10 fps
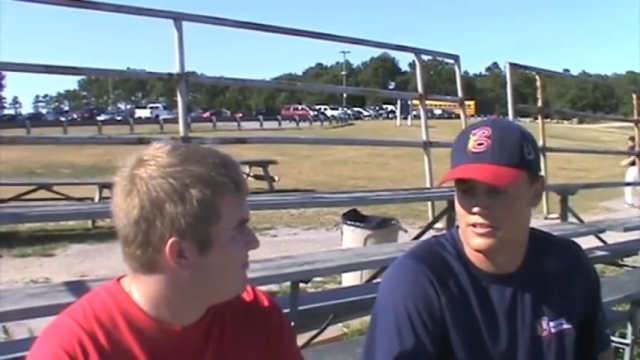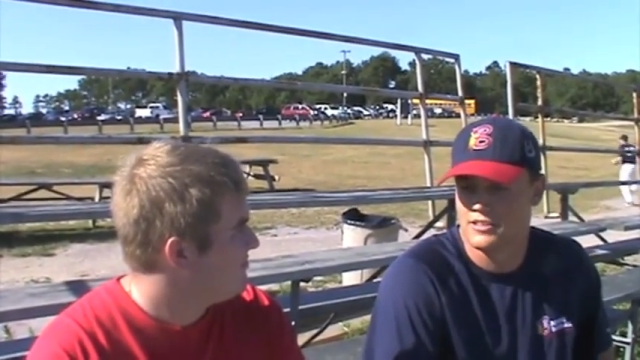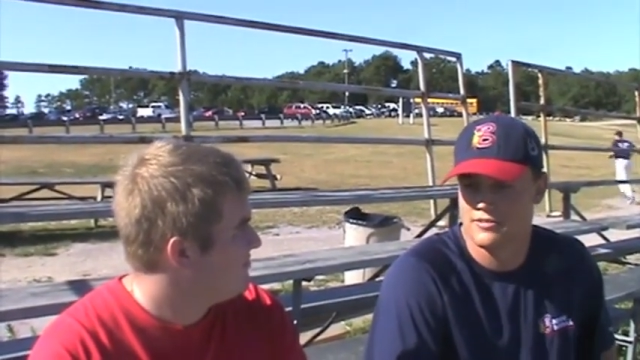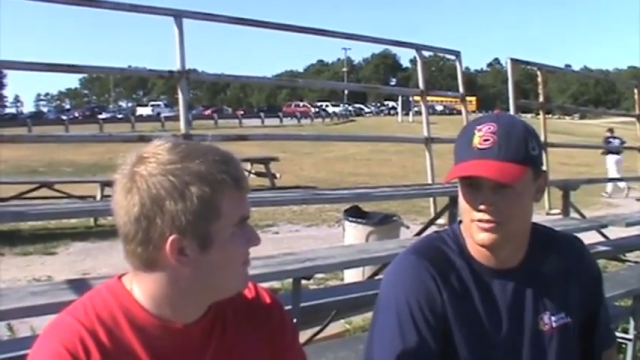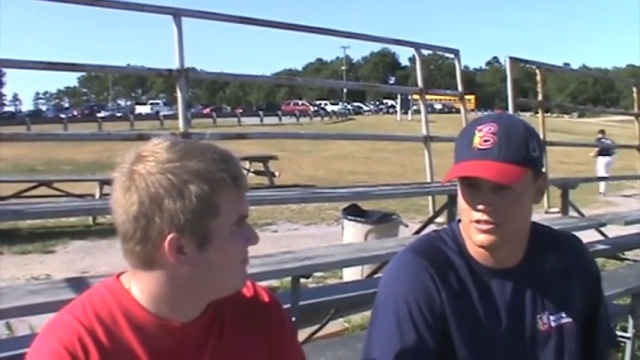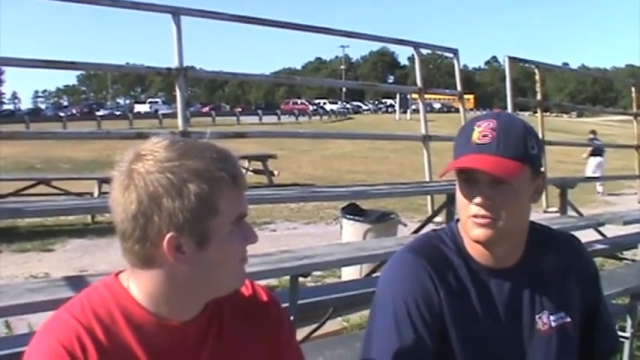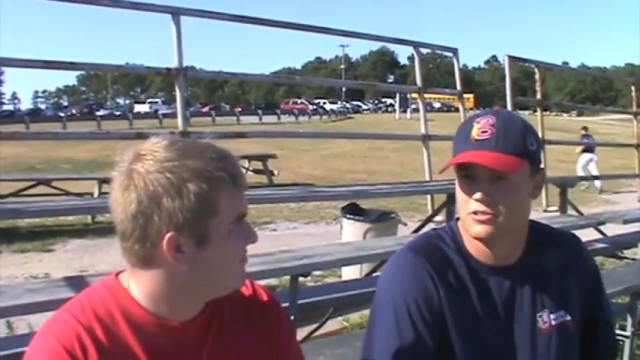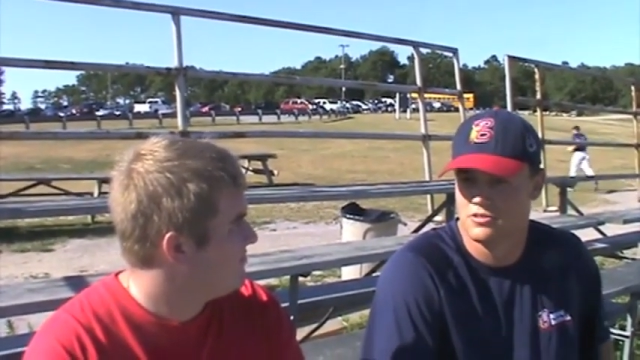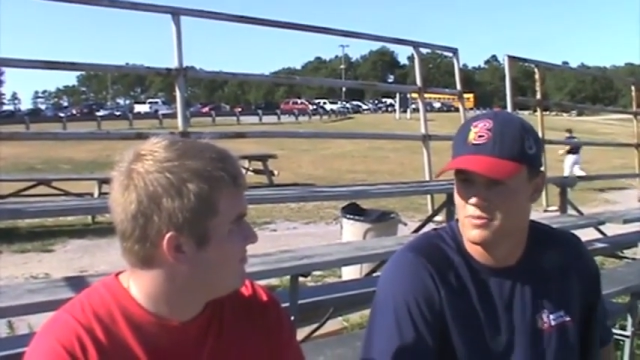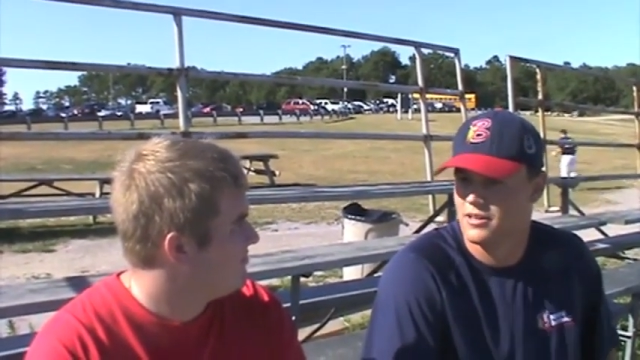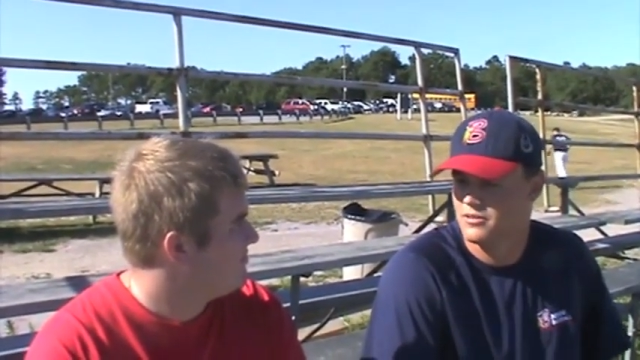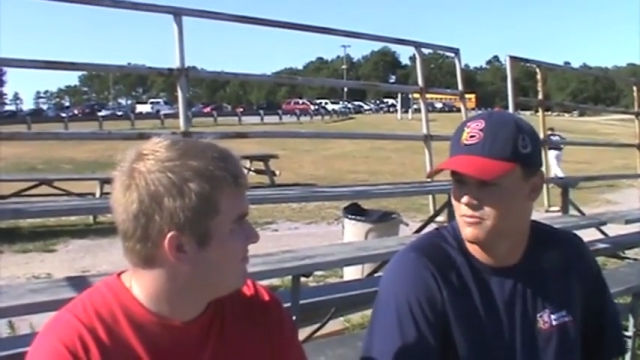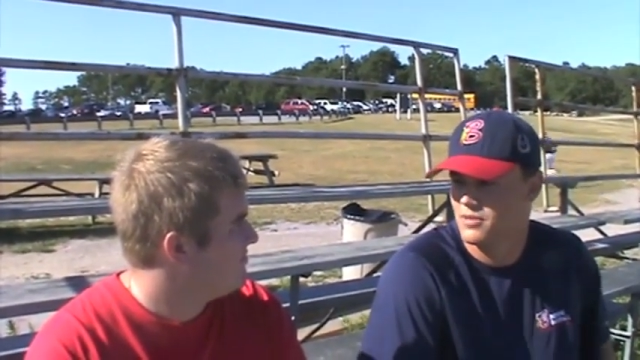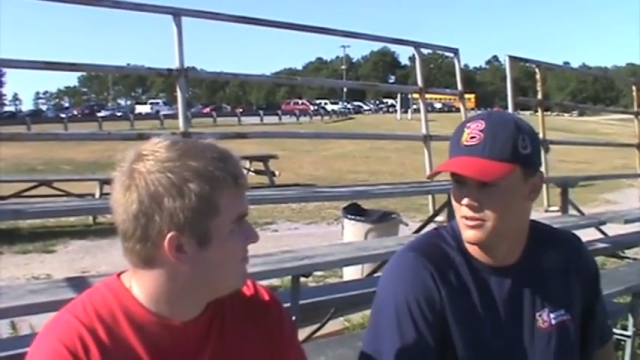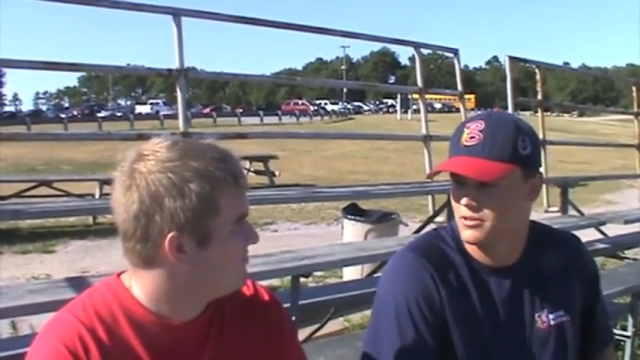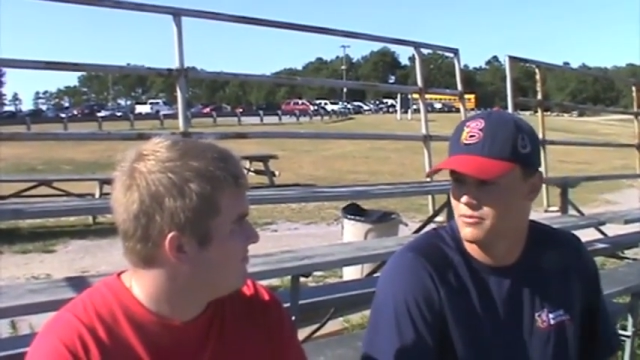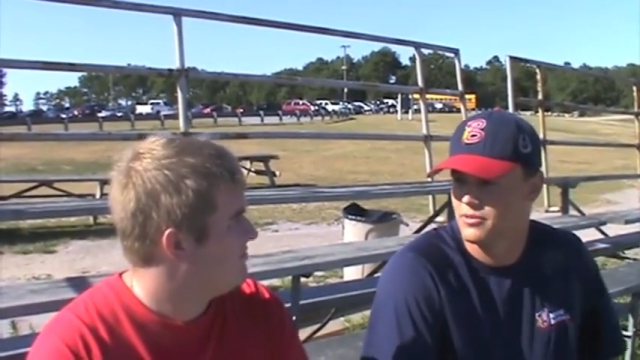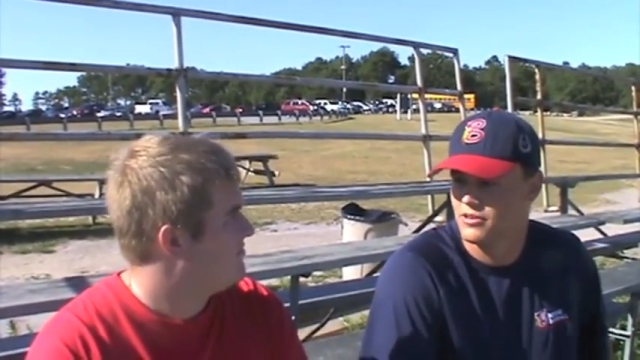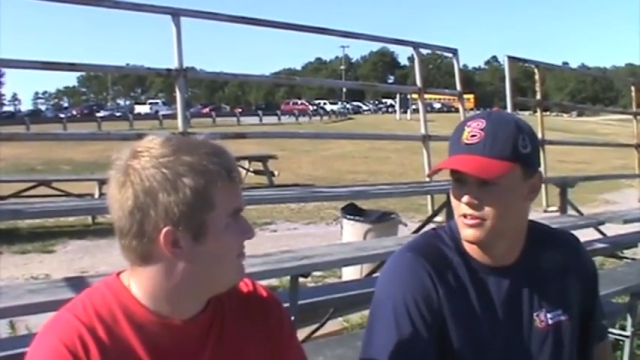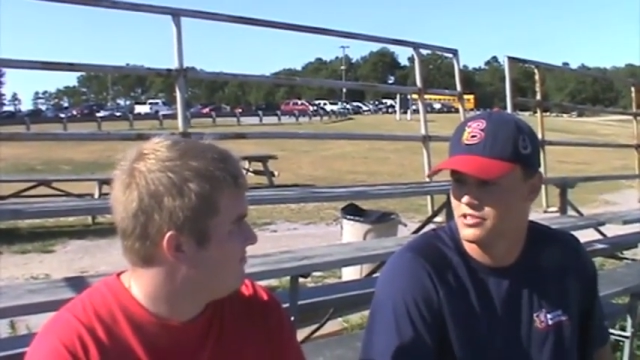definitely use my
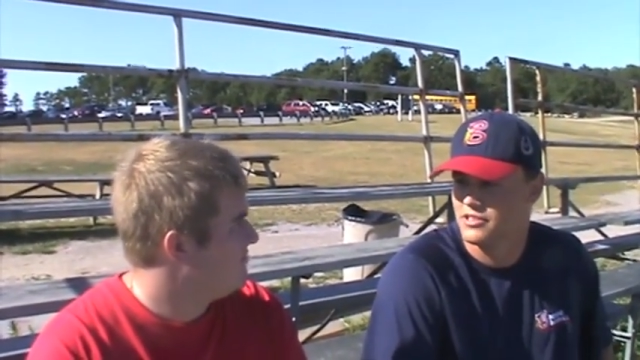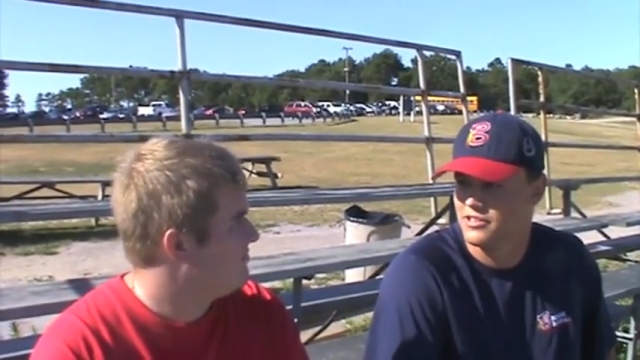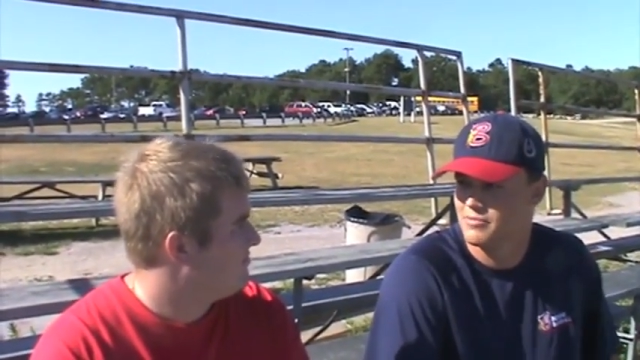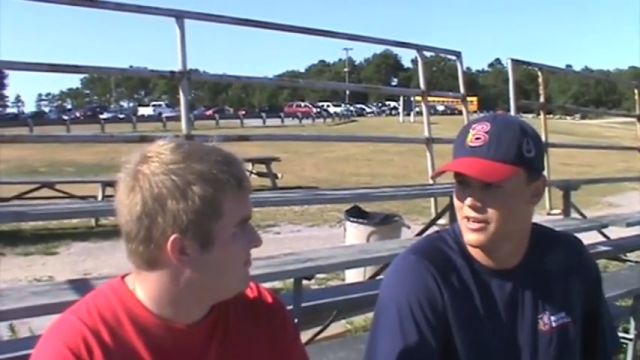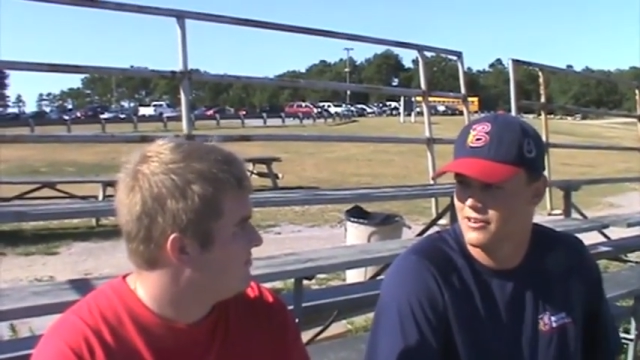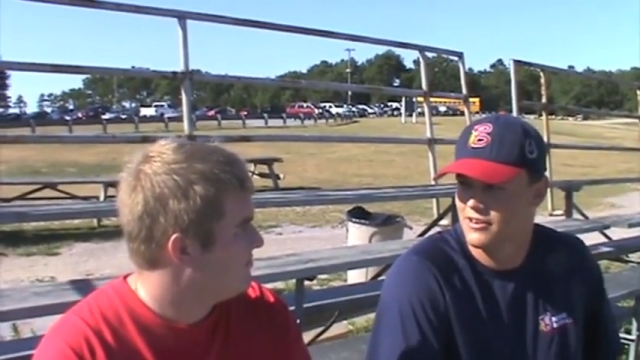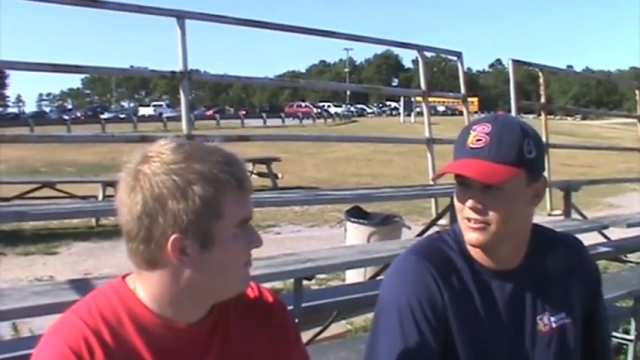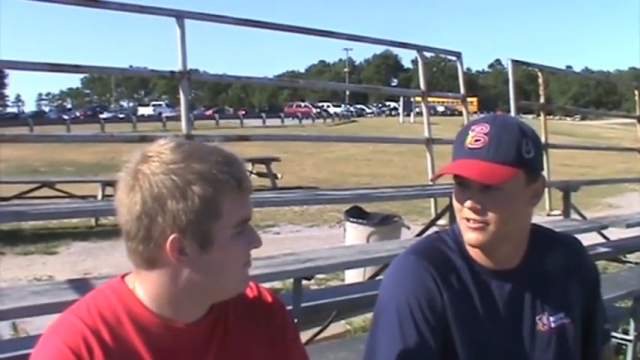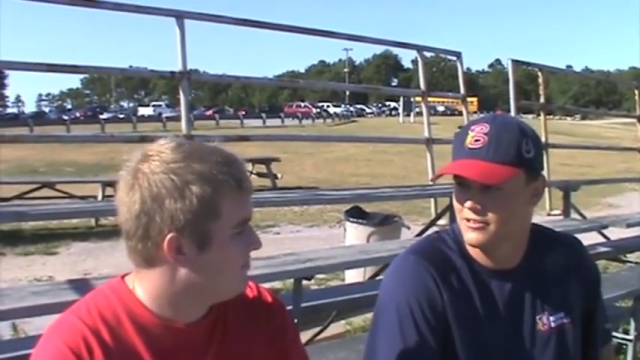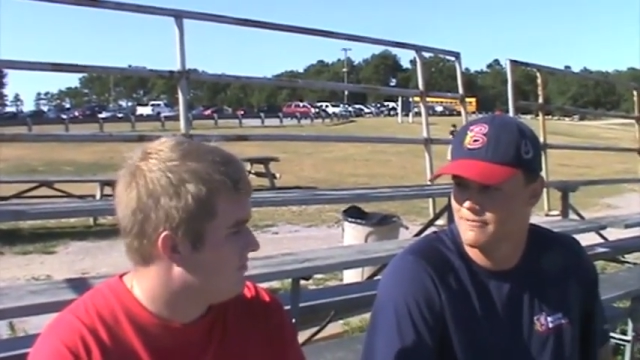computer engineering background.